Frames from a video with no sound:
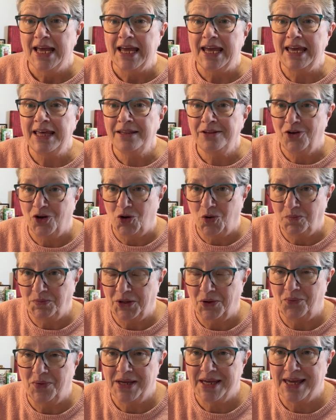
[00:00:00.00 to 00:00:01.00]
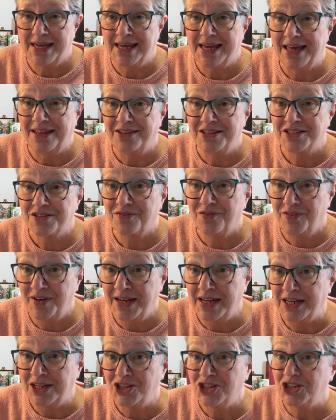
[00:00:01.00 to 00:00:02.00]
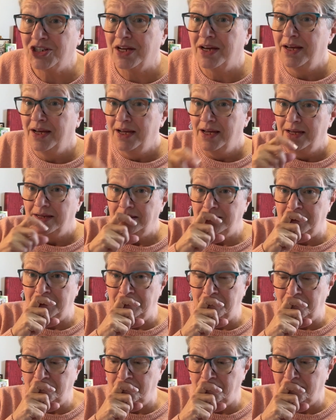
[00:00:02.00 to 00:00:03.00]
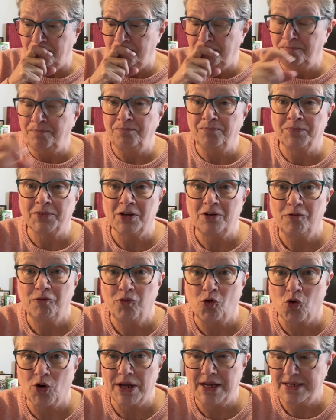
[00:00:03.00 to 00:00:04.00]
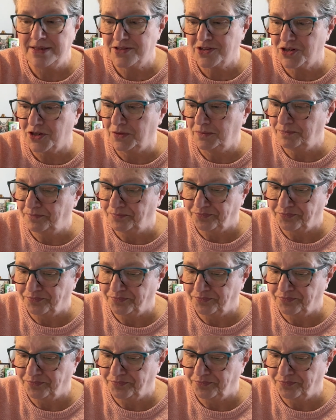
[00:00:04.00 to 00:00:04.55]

in the hope that we can get this finished for Easter.